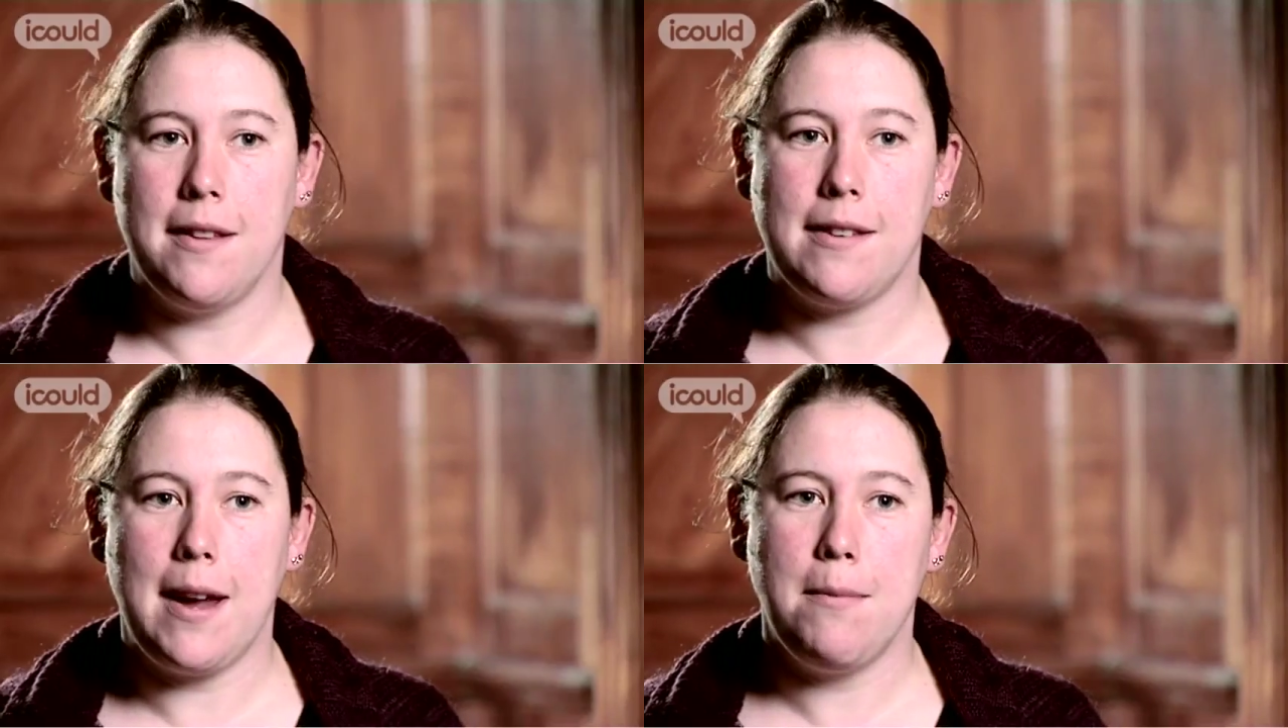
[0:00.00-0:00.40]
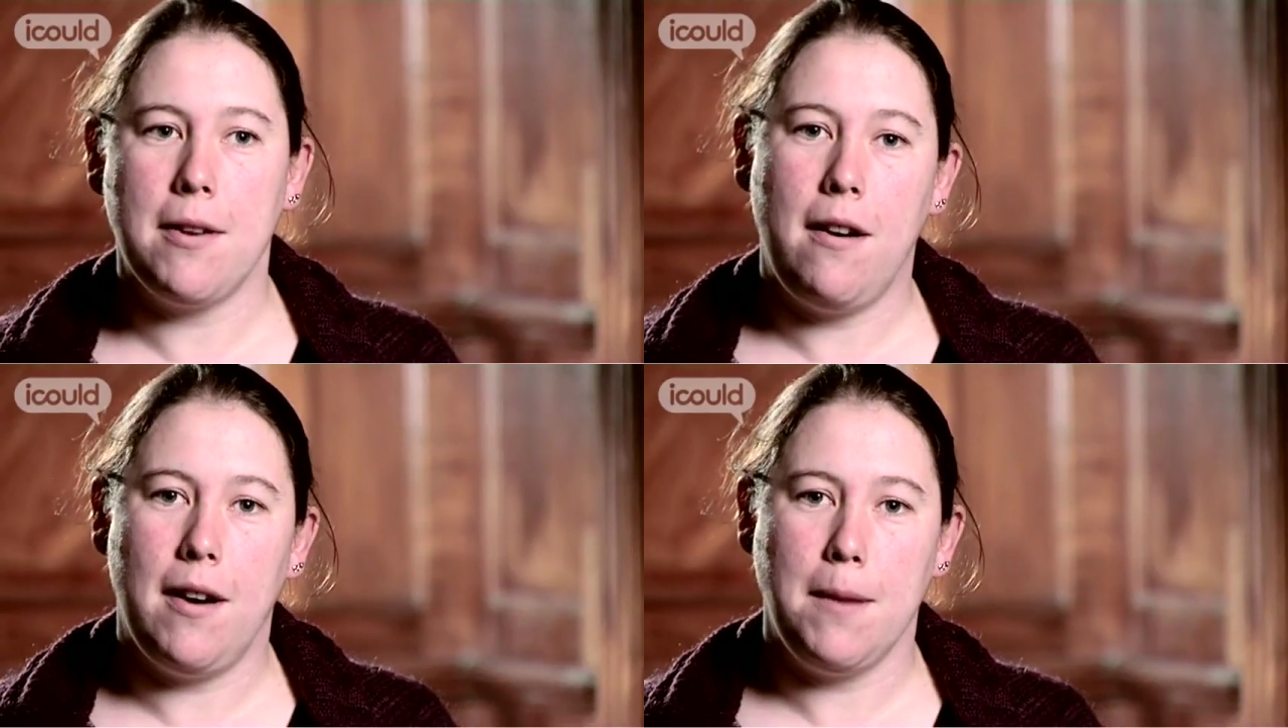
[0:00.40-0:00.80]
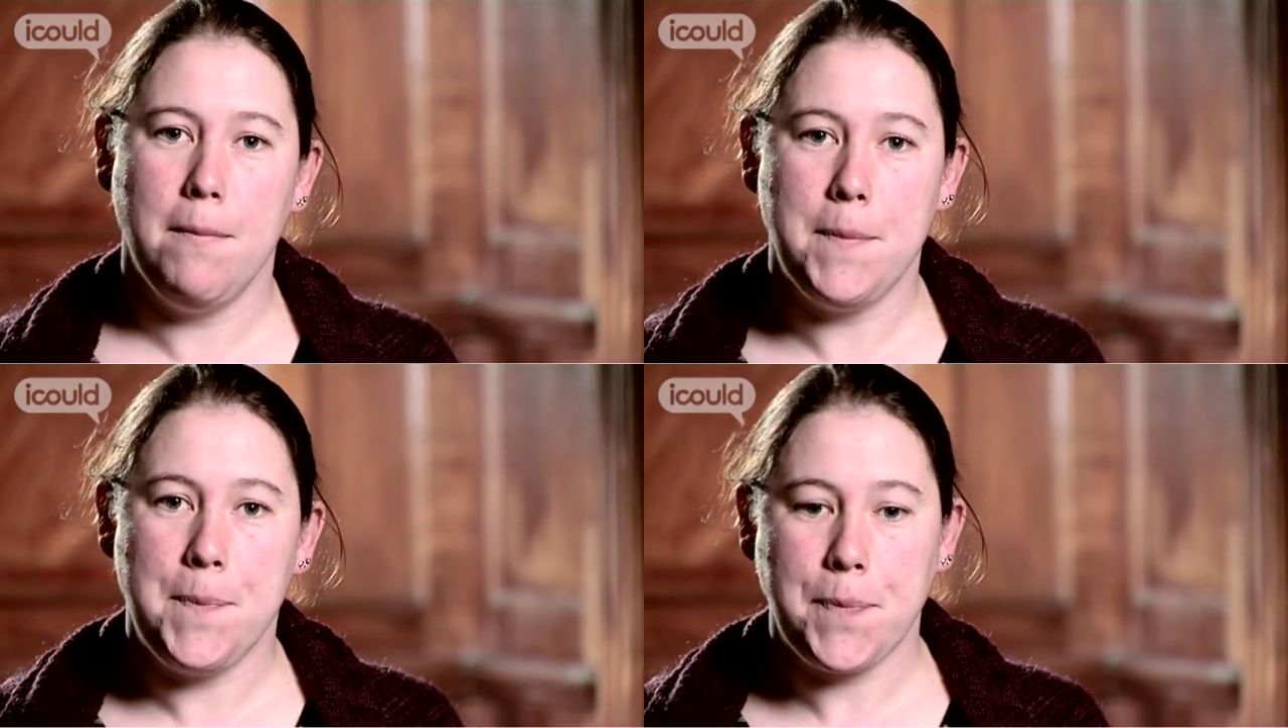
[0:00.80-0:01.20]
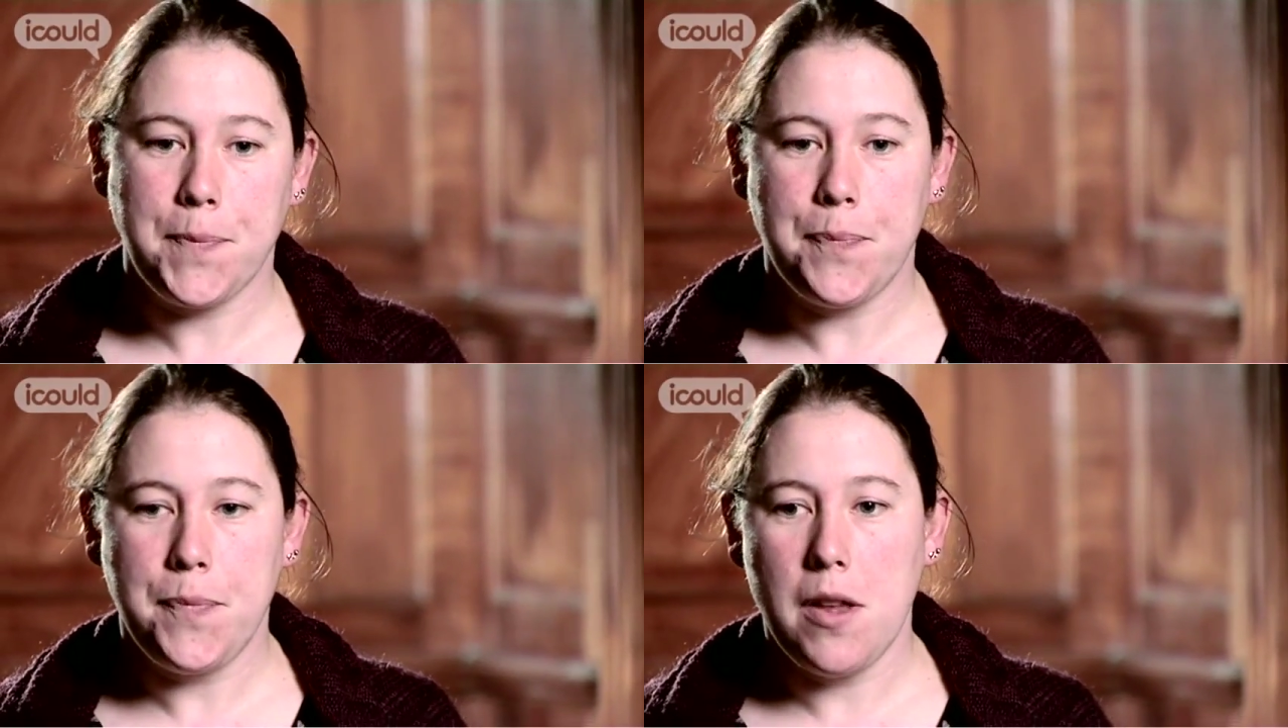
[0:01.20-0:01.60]
at the same time,
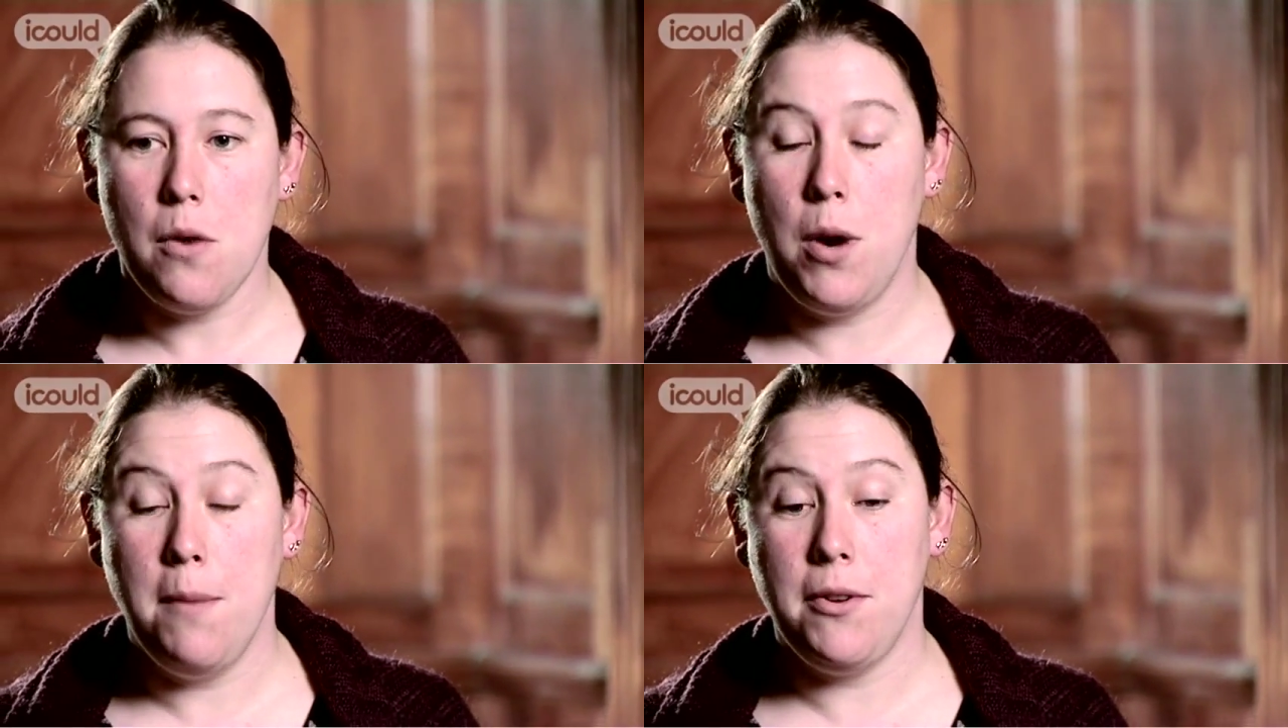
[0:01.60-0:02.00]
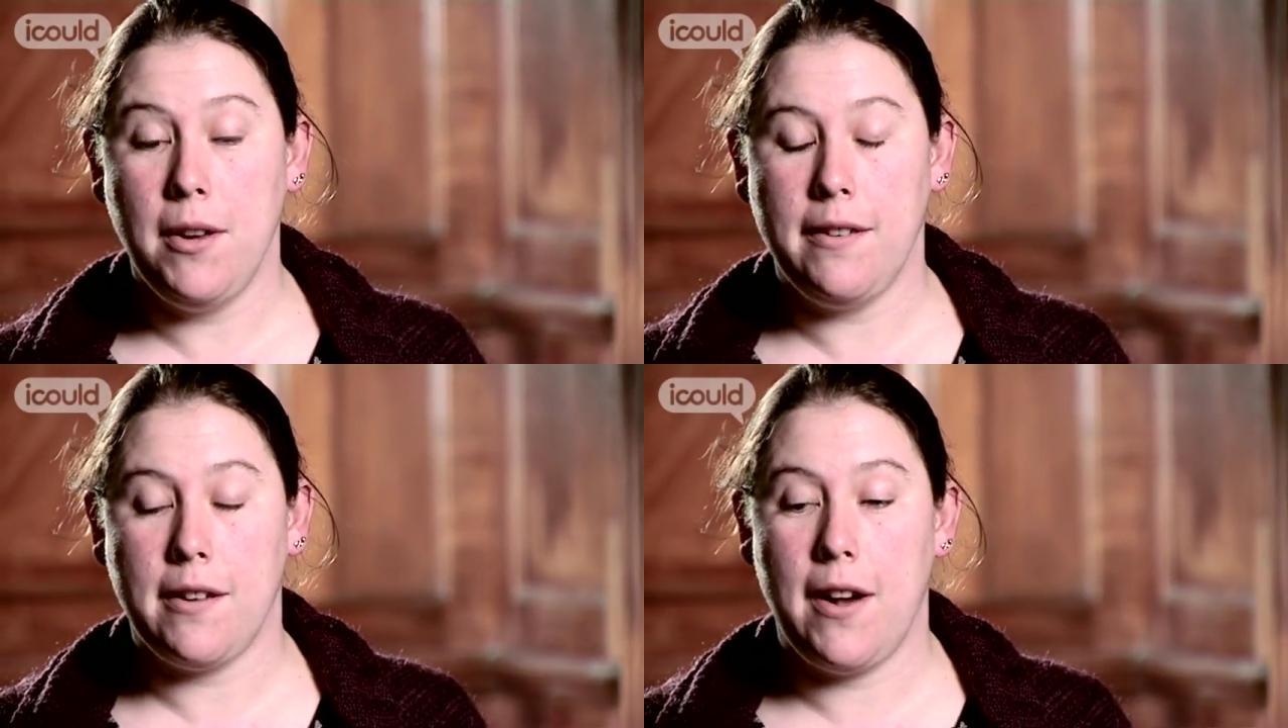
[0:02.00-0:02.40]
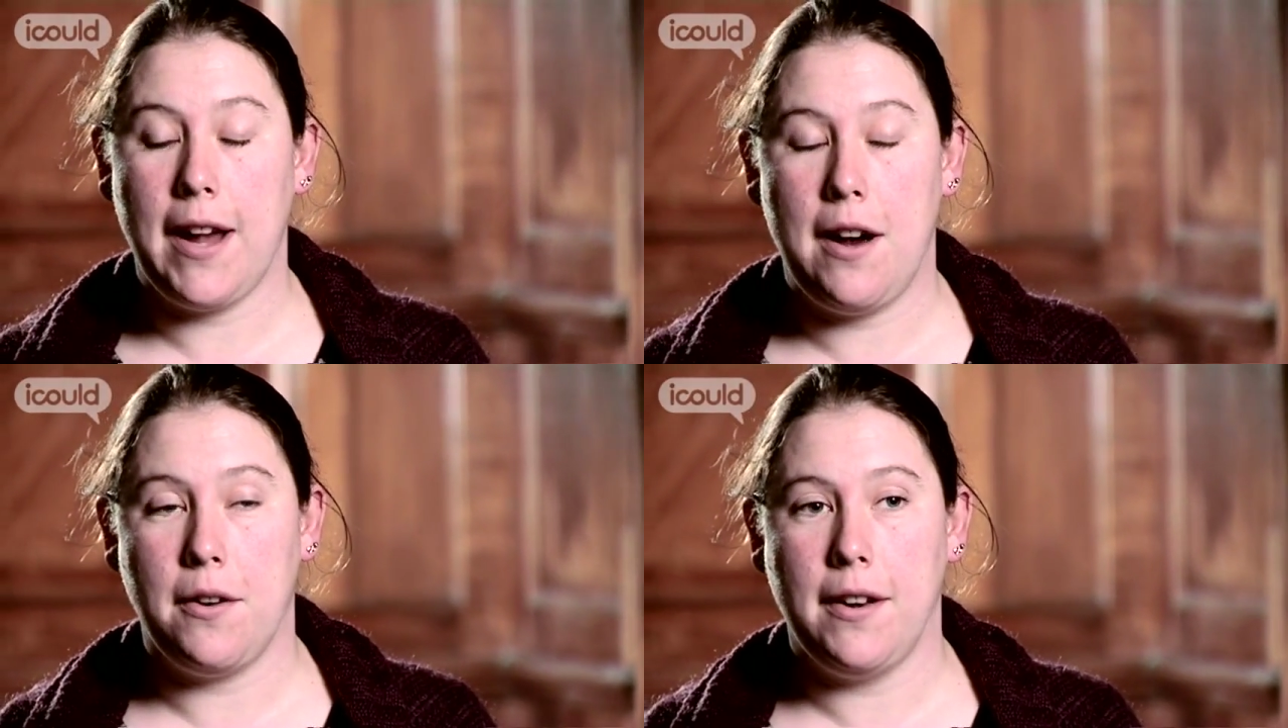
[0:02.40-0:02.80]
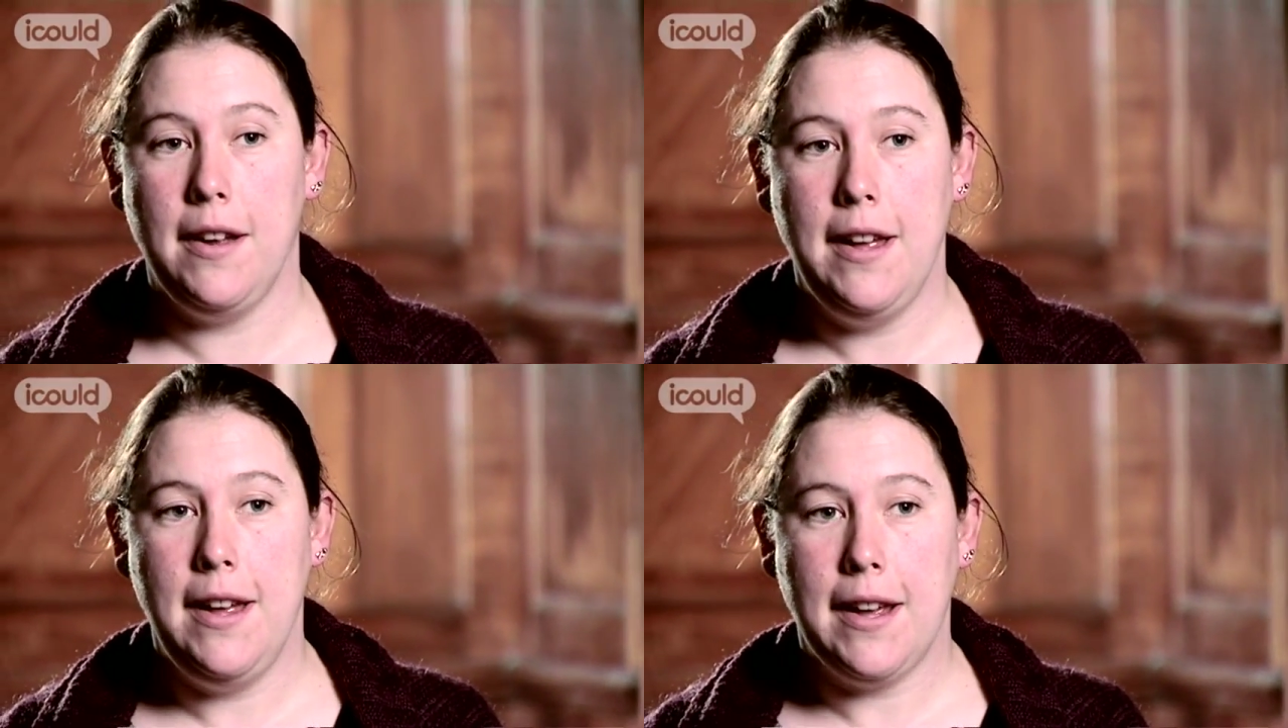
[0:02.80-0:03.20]
what I'm doing is going out and